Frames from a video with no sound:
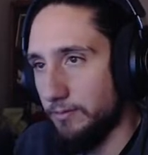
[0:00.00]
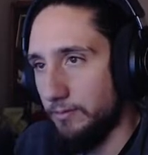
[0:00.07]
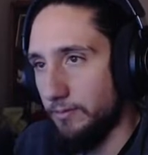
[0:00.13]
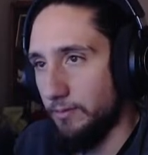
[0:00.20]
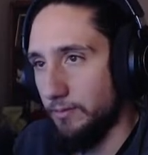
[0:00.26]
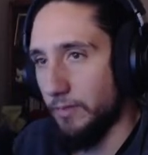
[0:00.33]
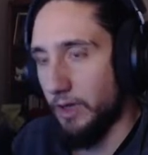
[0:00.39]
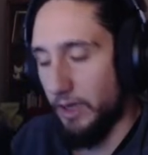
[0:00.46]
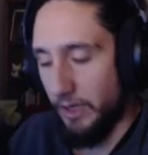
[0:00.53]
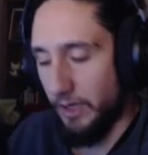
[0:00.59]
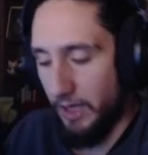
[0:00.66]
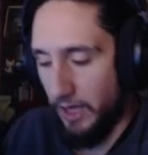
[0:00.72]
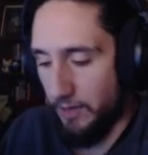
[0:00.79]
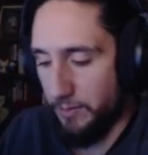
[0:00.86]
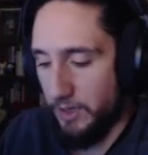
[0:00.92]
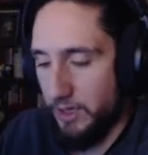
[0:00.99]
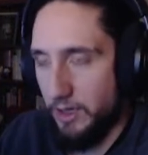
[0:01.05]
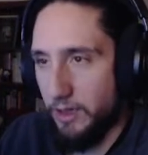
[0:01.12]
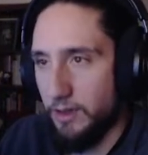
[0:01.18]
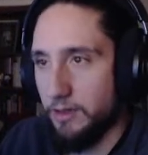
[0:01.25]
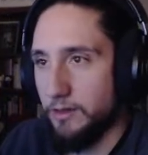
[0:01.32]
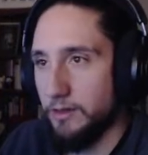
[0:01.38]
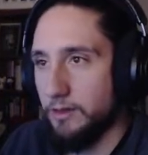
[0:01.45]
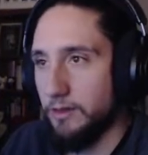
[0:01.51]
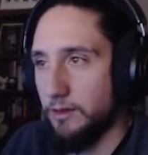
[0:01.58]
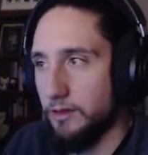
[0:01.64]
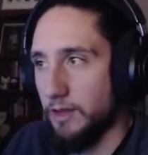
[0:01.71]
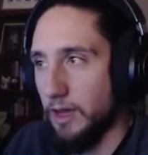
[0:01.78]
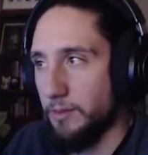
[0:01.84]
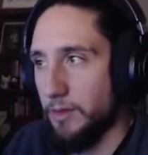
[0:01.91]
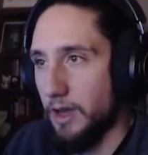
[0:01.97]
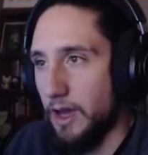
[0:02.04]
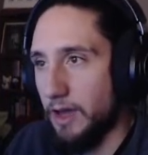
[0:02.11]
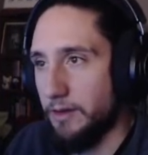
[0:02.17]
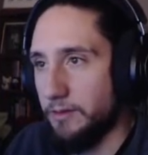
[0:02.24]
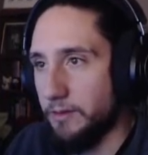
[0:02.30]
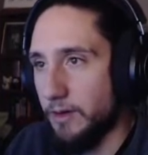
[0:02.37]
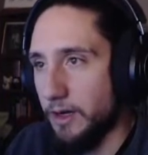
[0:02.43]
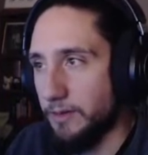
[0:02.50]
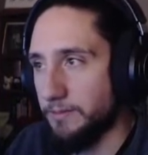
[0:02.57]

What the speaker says: But it can't be that bad, right?